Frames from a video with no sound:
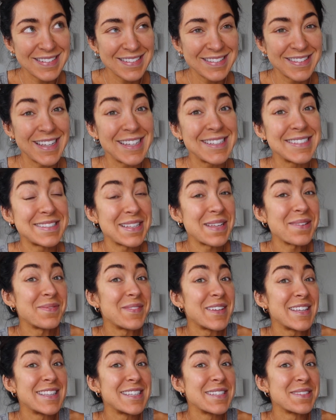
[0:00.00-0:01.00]
they sent
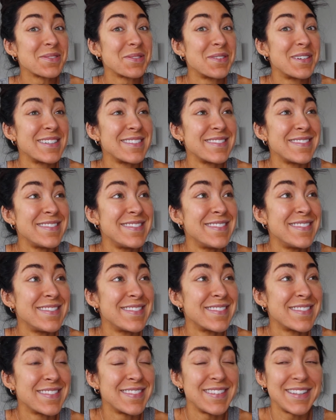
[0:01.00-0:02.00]
me this one.
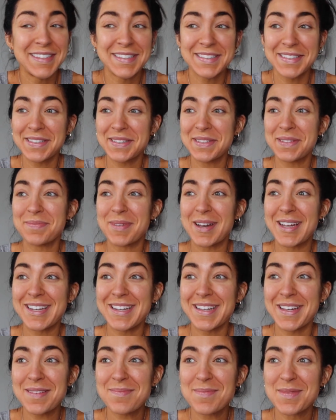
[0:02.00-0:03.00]
They slid in my
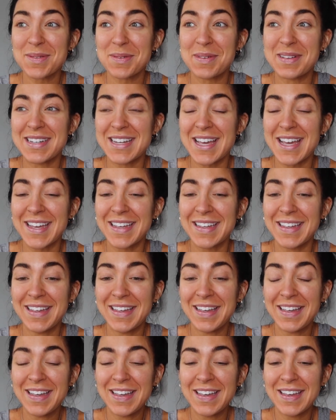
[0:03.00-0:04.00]
DMs one day,
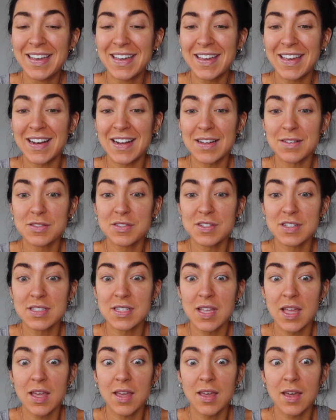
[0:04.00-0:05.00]
and I was just
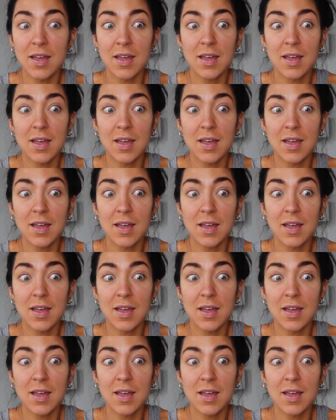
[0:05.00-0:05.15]
like,